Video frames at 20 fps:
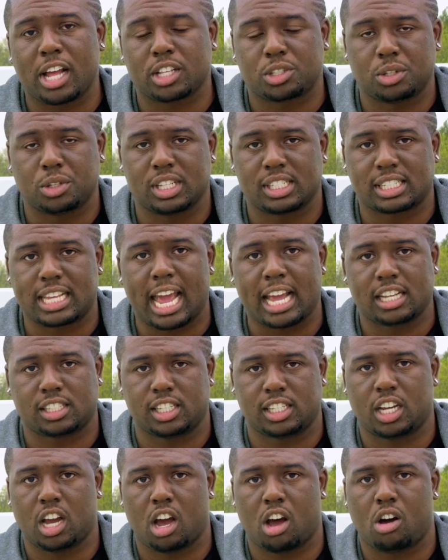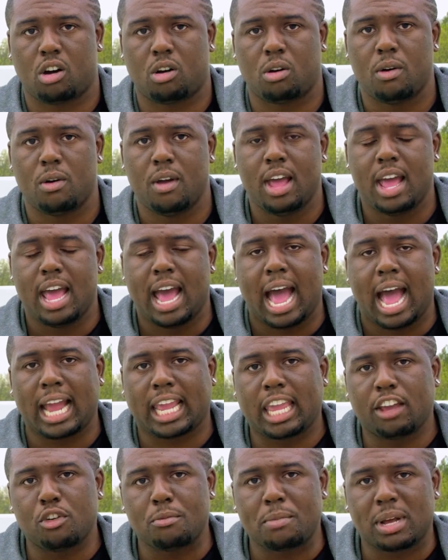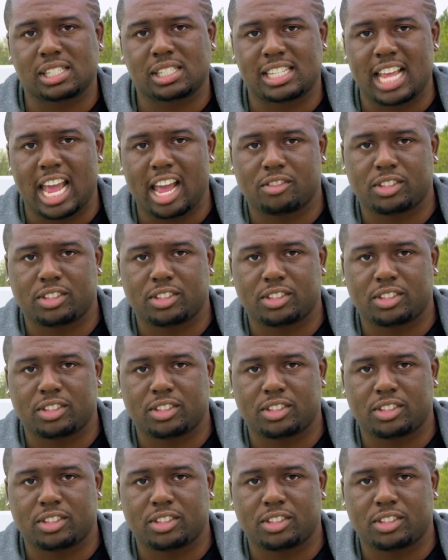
to this casting call. I get with my staff